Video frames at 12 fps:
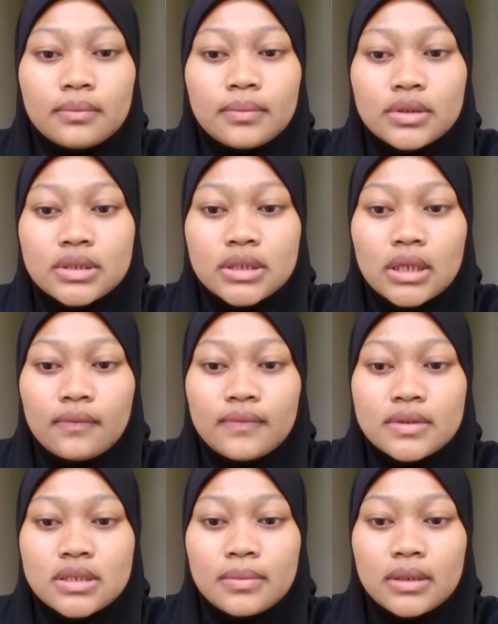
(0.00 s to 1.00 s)
project
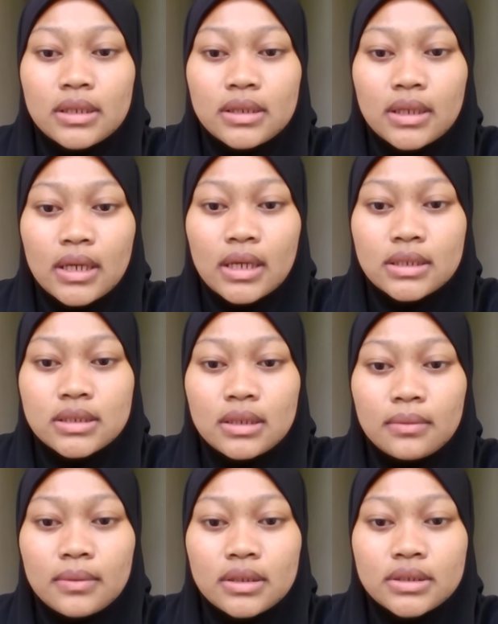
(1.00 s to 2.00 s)
feasibility and
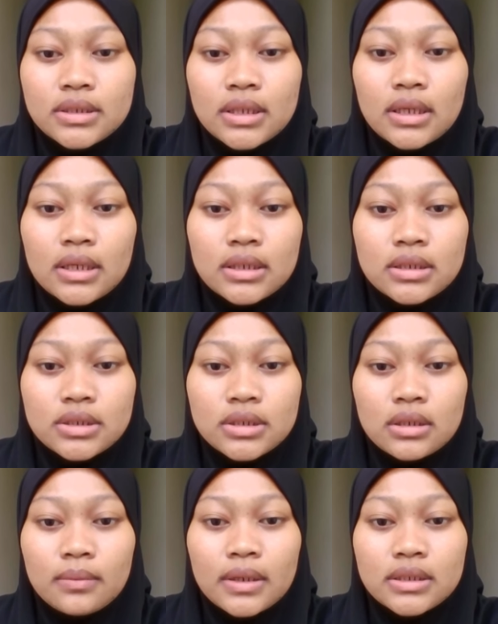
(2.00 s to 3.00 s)
establishing
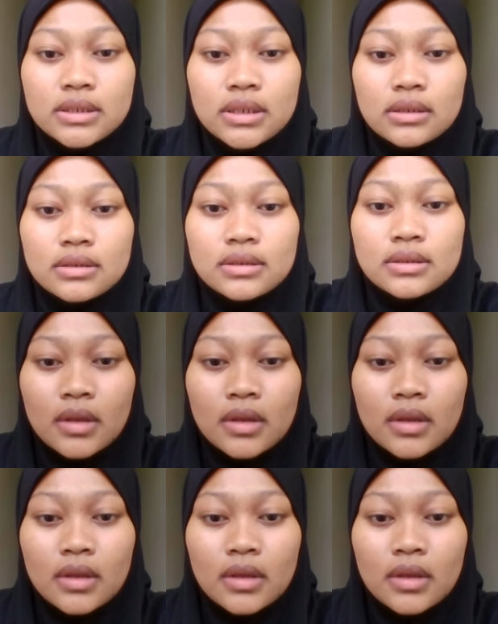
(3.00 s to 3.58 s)
initial budgets